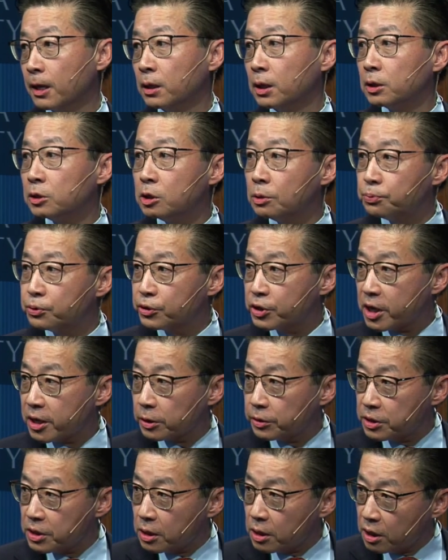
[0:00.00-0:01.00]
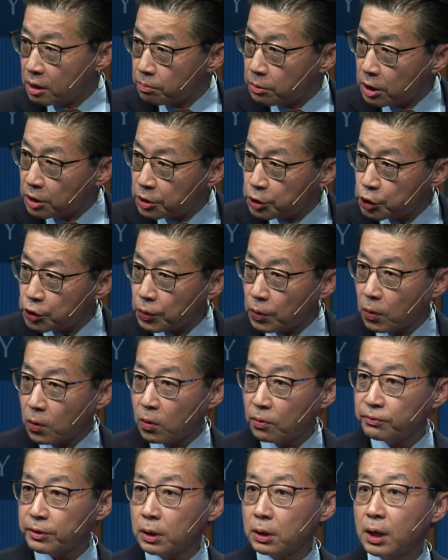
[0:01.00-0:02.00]
to project the image
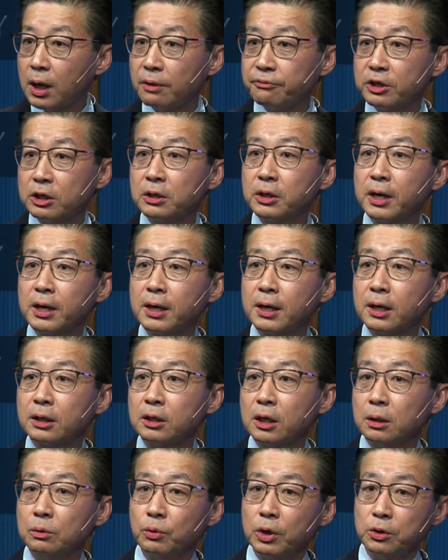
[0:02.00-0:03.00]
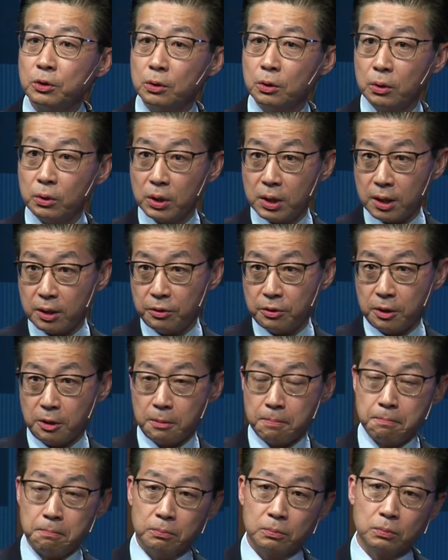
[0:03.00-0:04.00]
of a loving dad. And when you look at
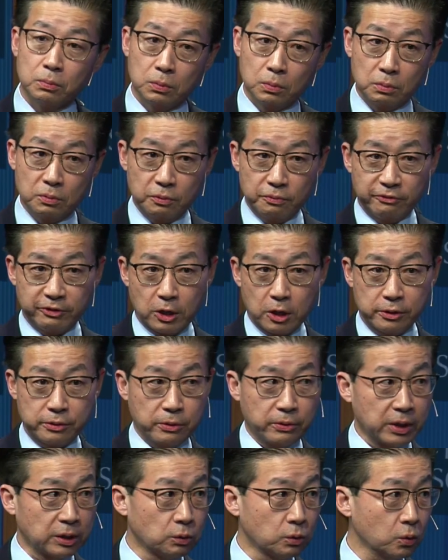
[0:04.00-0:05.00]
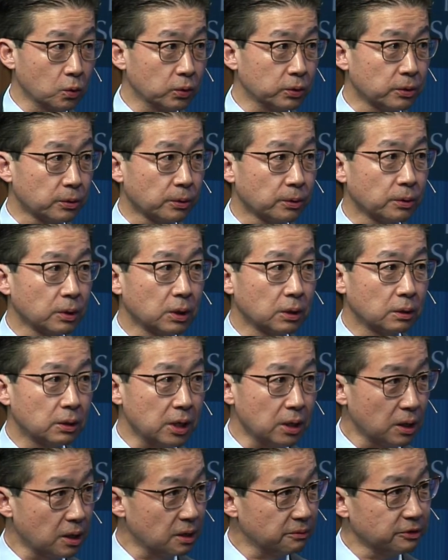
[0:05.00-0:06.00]
them, father and daughter, they
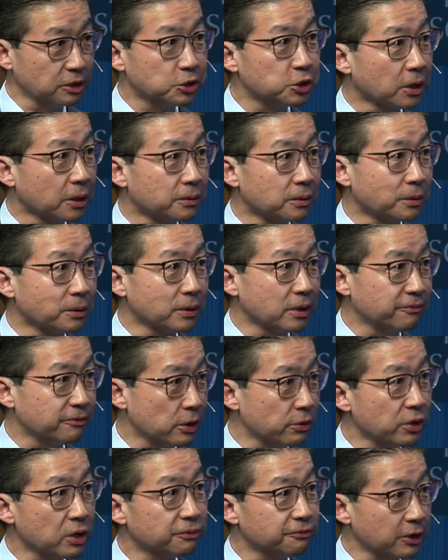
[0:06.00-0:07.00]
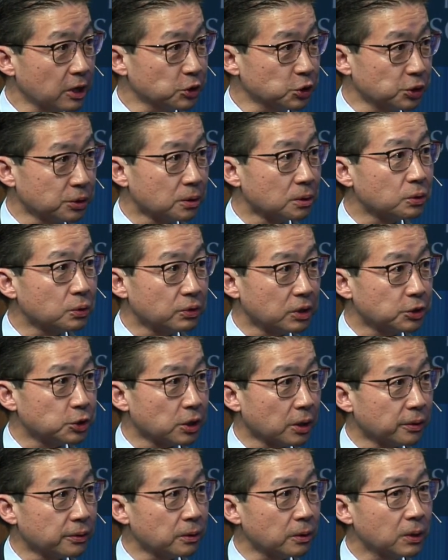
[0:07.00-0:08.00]
love each other. They're very affectionate to each
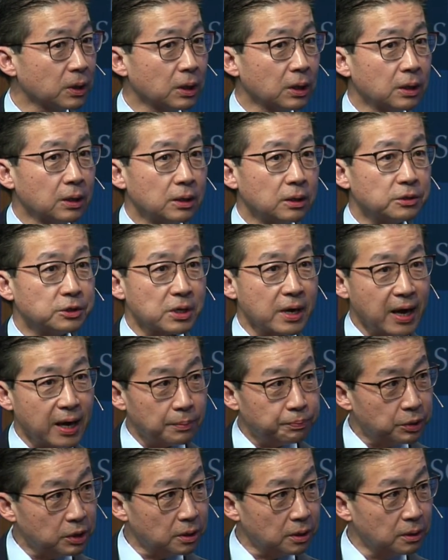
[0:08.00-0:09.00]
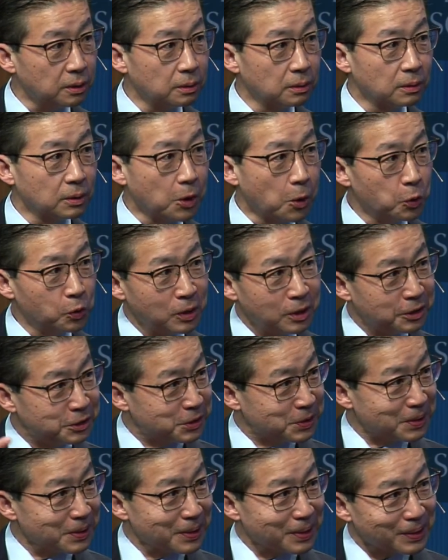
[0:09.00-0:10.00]
other. It's a happy,
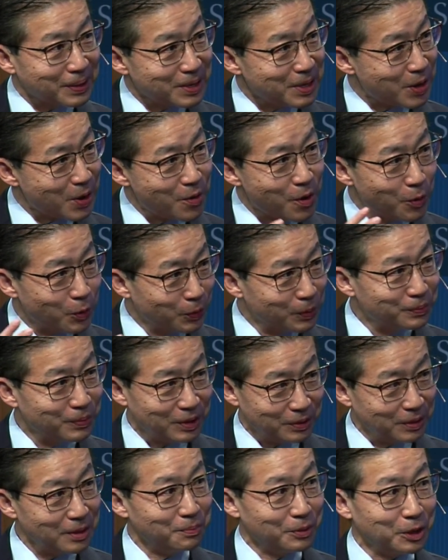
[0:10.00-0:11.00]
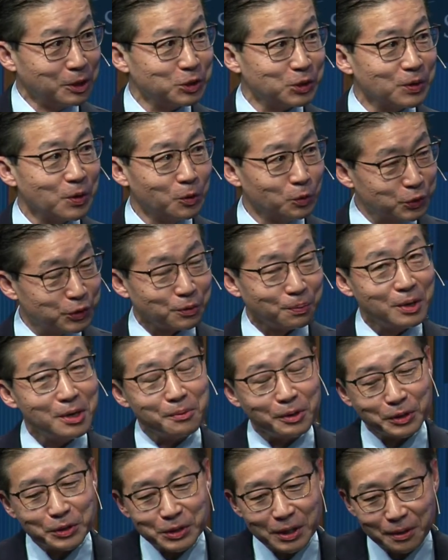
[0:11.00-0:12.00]
holistic, you know, image, wholesome
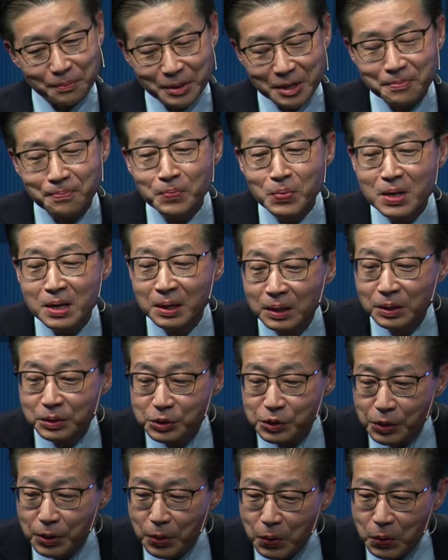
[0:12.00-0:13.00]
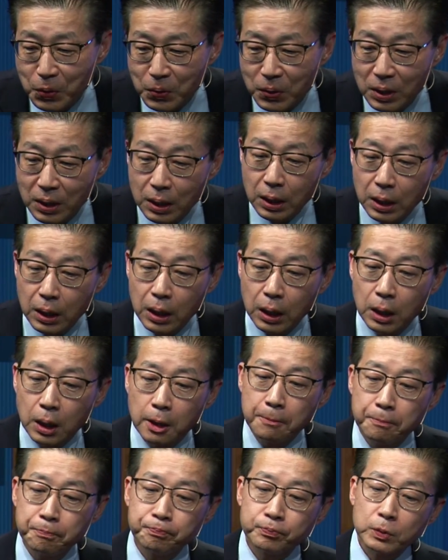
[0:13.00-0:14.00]
image, I mean. So
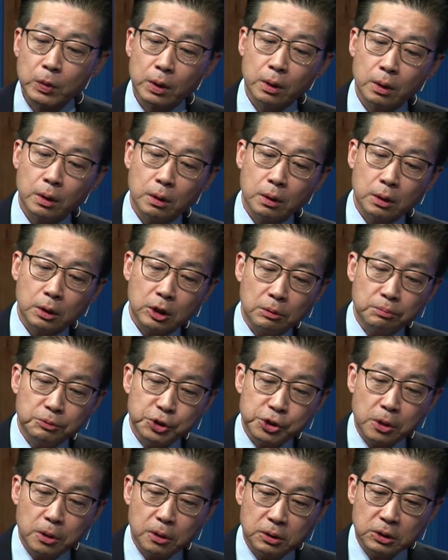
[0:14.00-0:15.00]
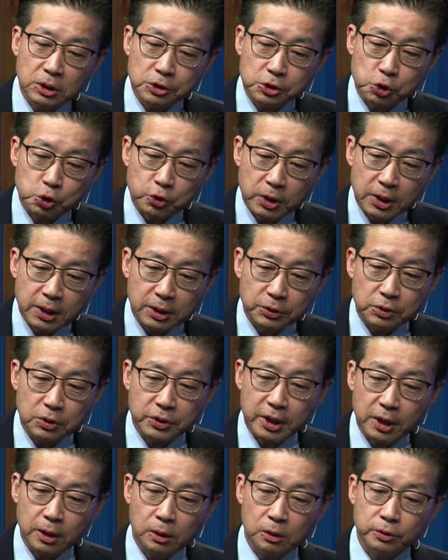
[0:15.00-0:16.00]
Kim Jong-un is trying to
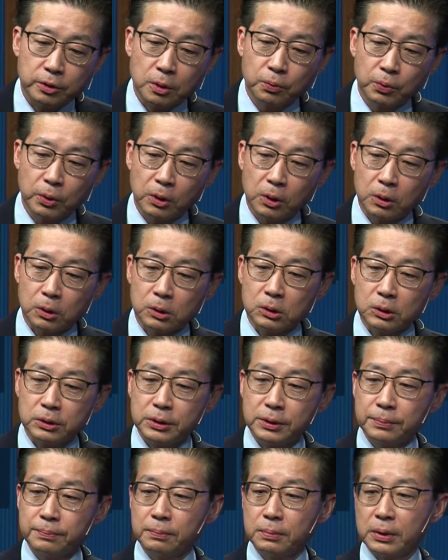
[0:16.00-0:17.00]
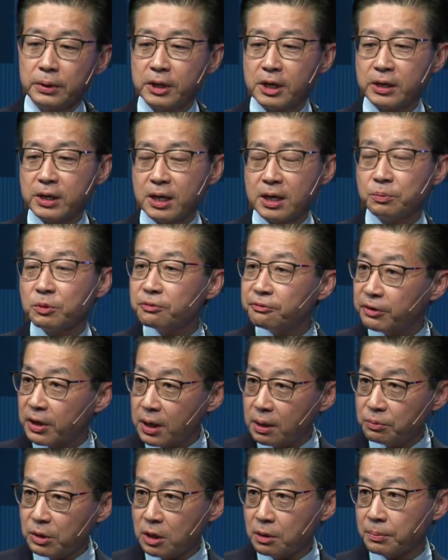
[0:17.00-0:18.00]
tell the world that I'm a
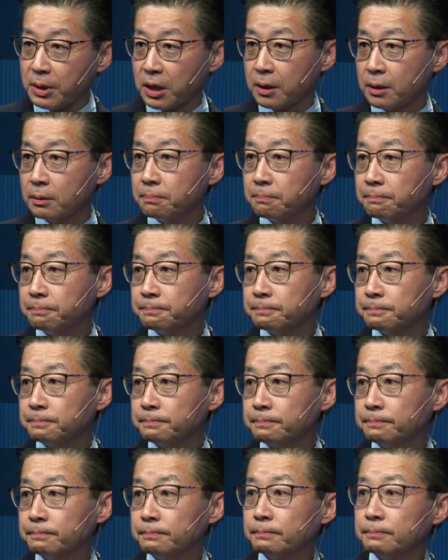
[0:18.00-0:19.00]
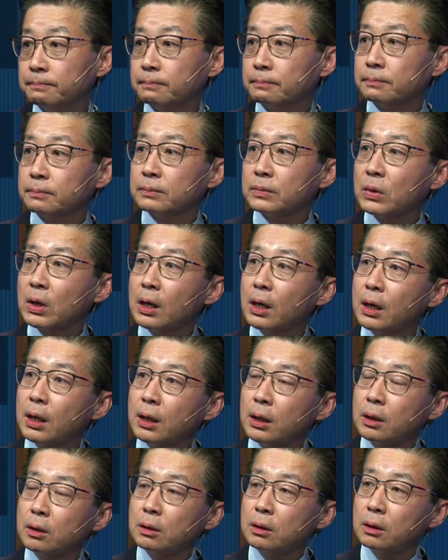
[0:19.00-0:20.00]
family man.
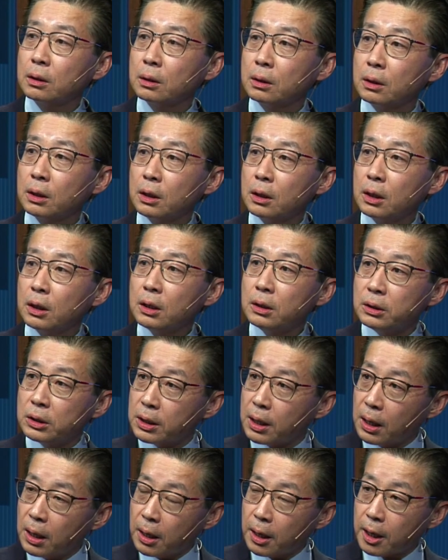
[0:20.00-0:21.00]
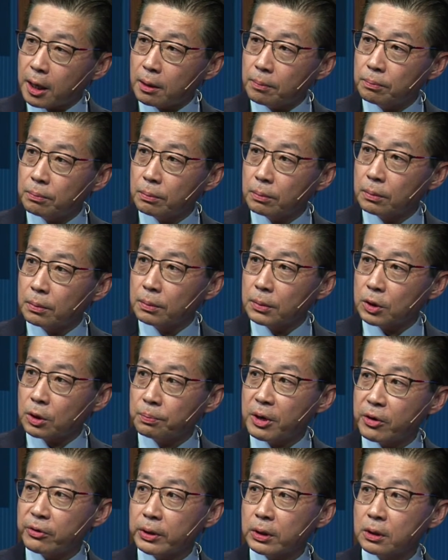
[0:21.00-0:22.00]
And in time,
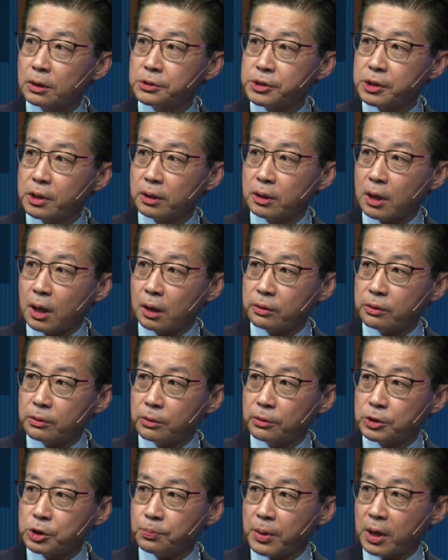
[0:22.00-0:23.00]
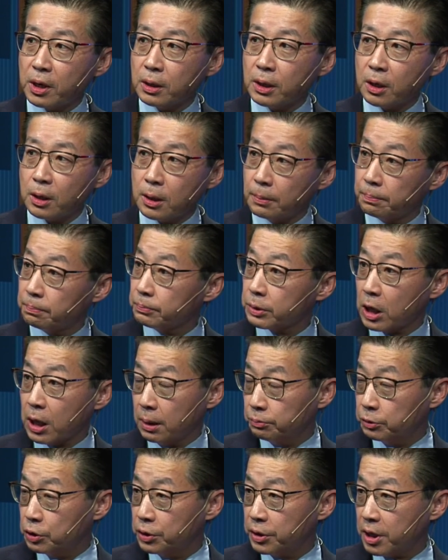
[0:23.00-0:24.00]
Americans and others may come
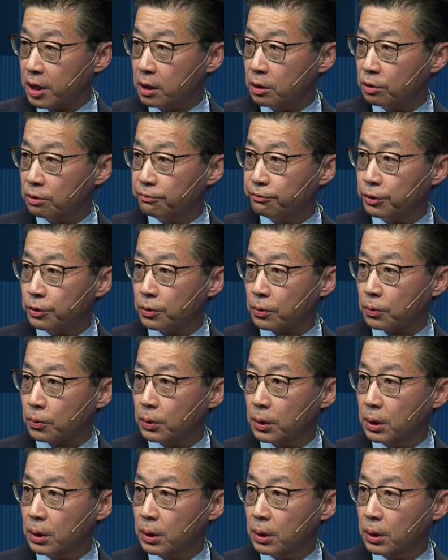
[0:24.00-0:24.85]
to take the view,